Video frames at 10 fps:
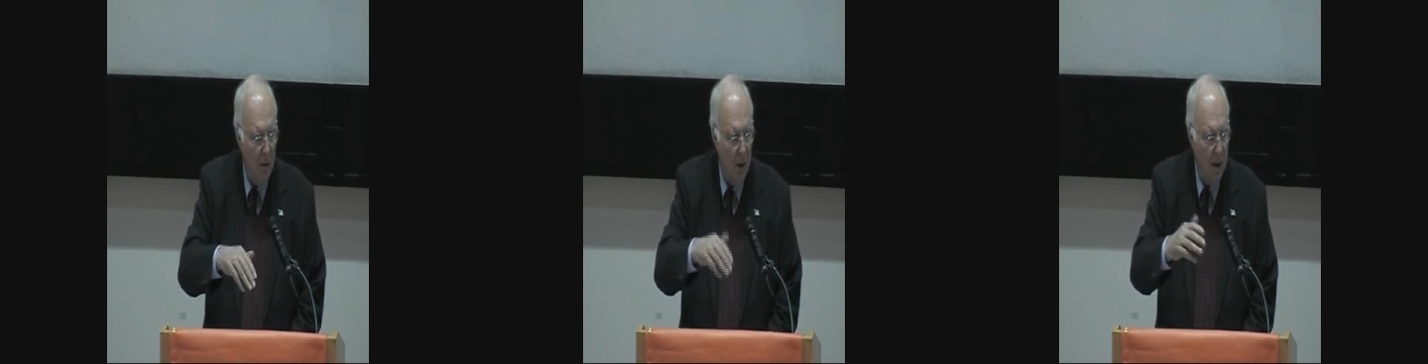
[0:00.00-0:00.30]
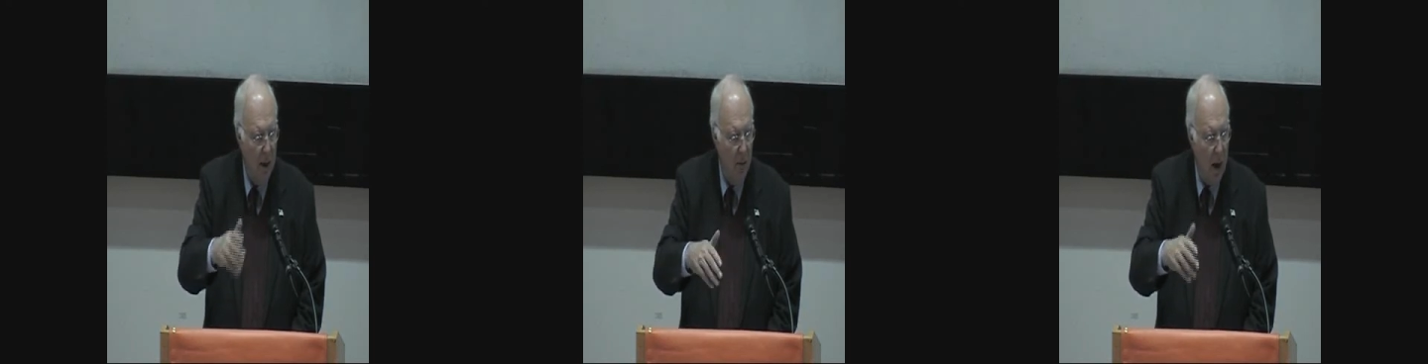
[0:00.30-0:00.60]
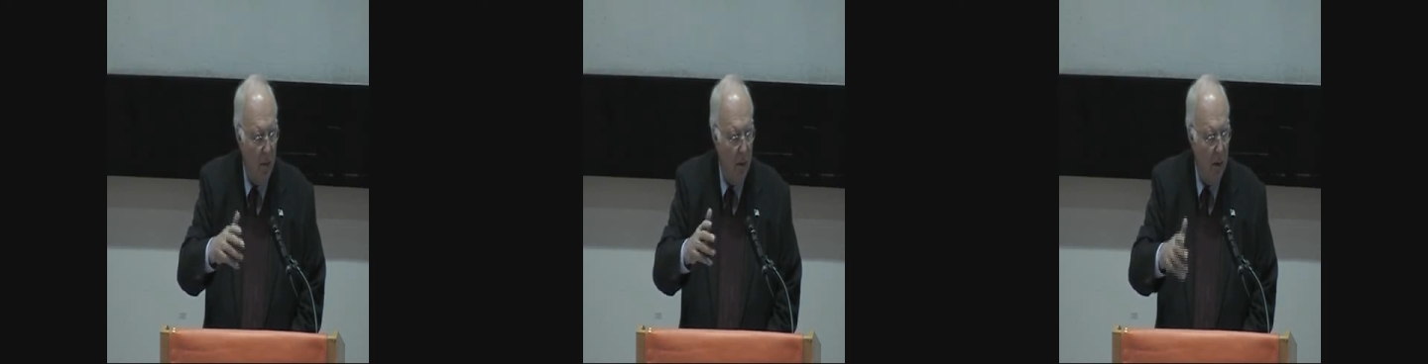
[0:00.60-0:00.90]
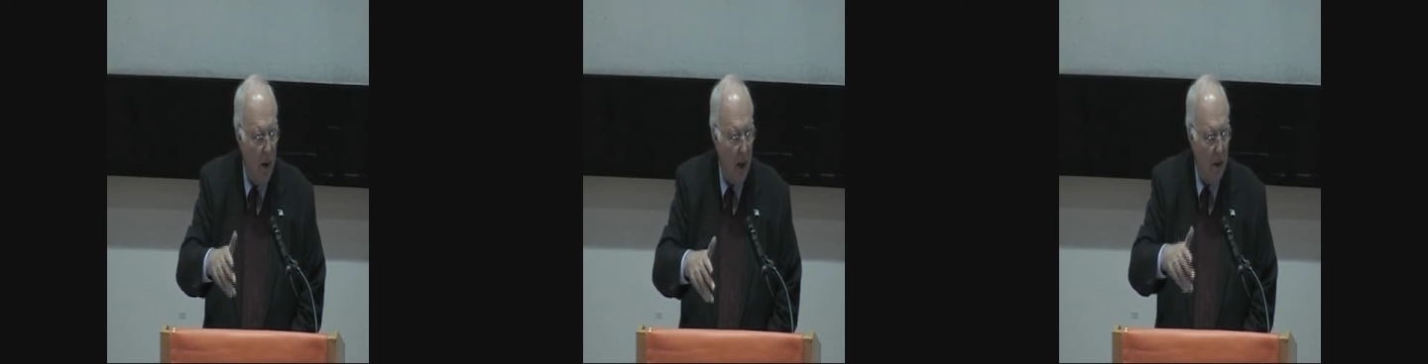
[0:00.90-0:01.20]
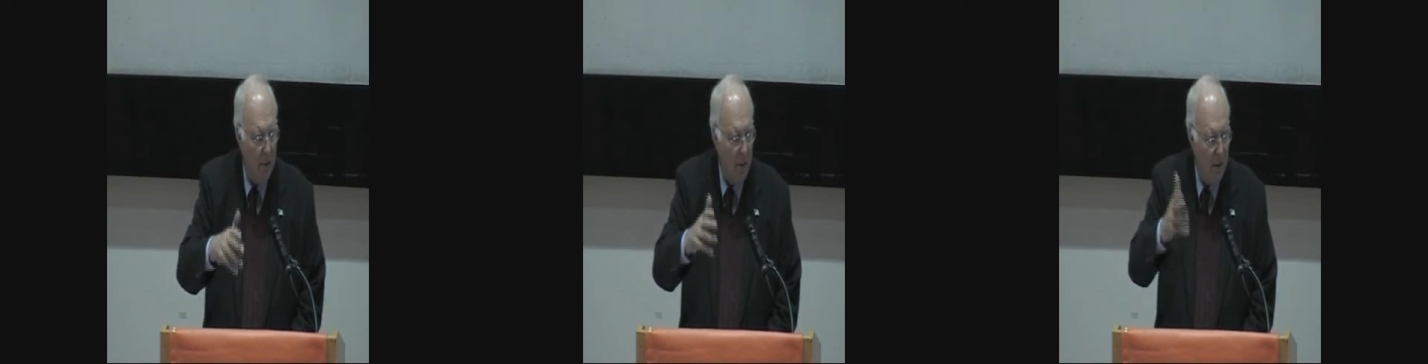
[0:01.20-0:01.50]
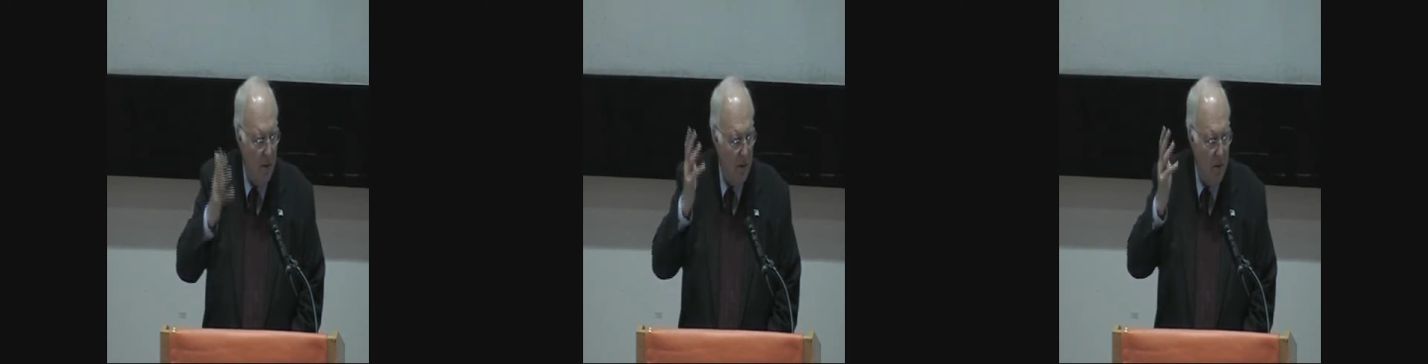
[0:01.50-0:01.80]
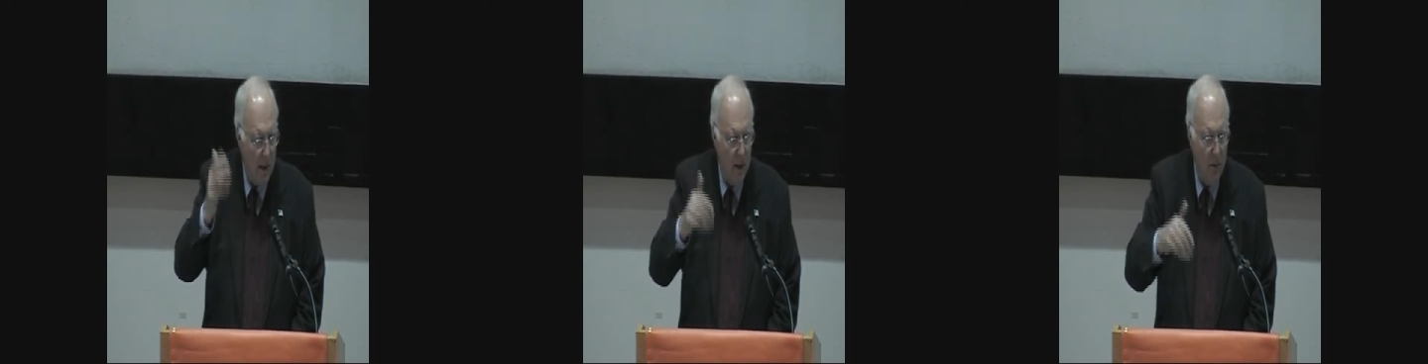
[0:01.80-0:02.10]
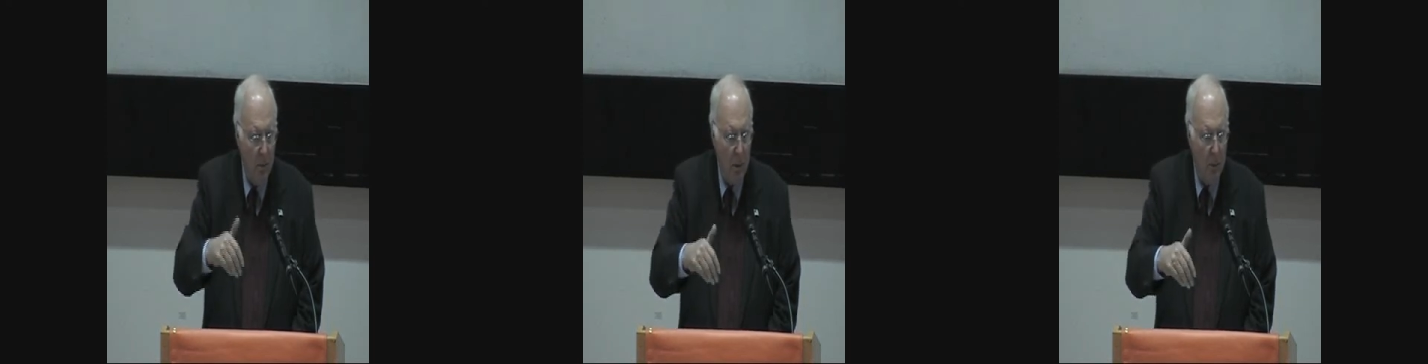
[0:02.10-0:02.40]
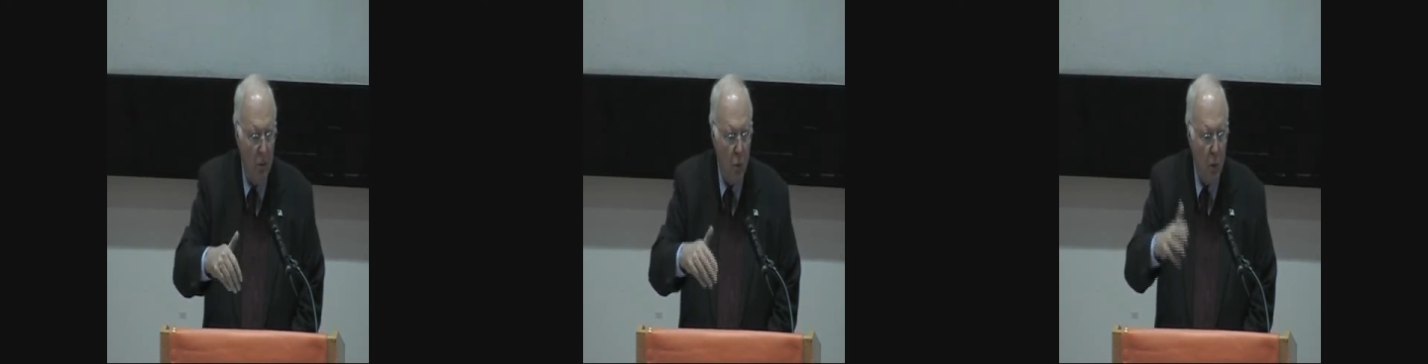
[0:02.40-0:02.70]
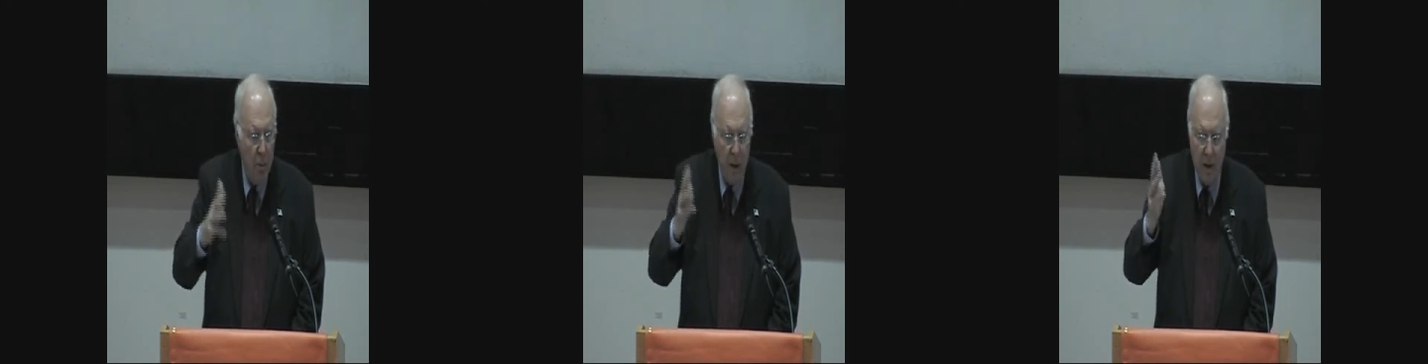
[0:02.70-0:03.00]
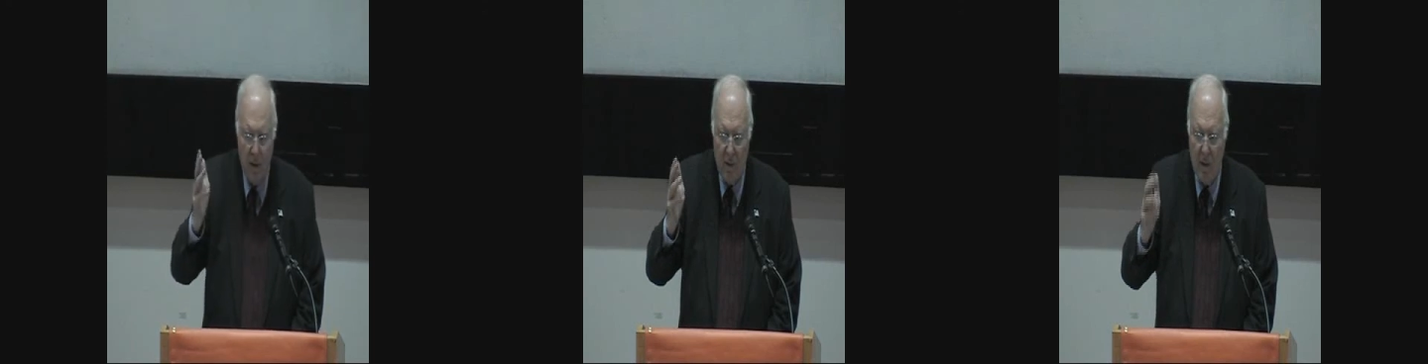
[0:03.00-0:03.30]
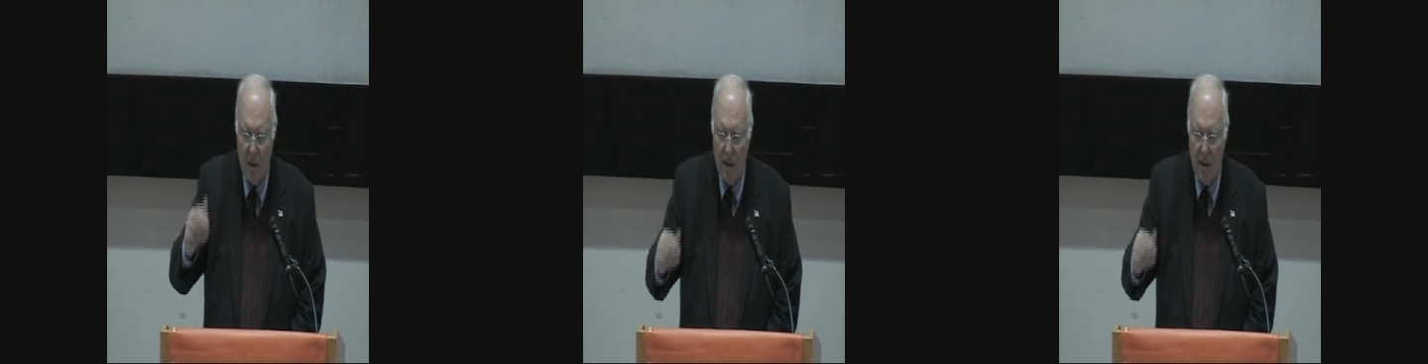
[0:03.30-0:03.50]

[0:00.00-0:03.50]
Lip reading: working round the clock to produce, I don't remember, 4 pins.